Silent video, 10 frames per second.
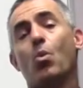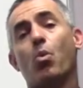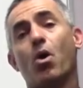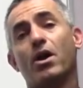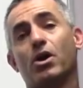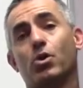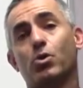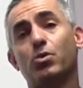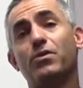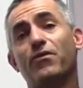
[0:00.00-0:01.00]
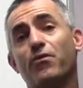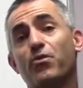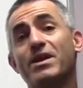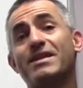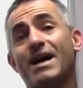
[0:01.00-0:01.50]
were on a
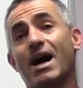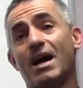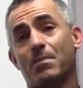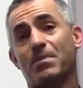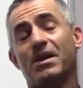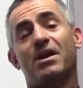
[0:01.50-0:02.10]
gluten-free diet,